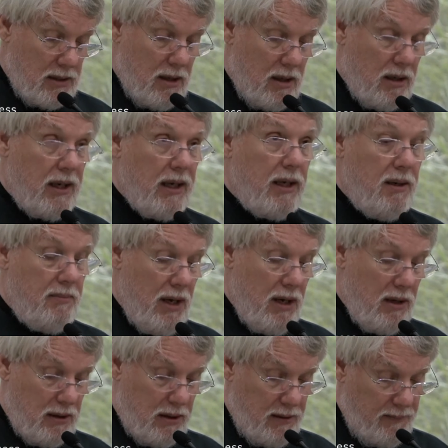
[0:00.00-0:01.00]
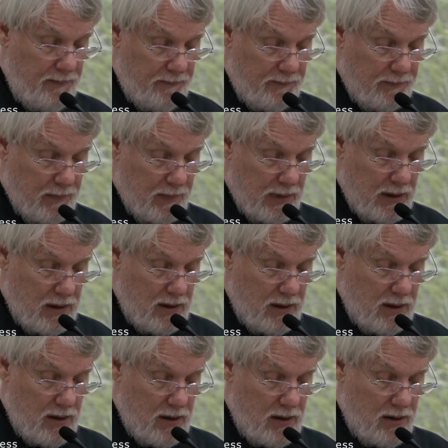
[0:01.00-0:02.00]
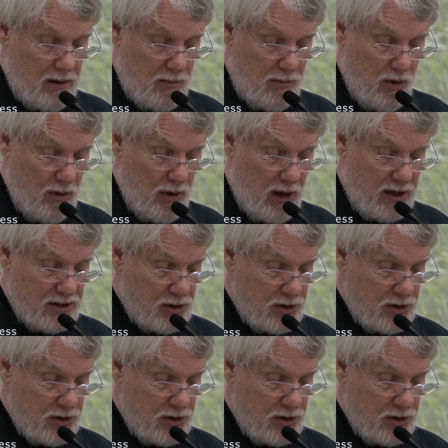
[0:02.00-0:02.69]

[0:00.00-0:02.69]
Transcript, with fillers: Carnegie Mellon, the Moon Arts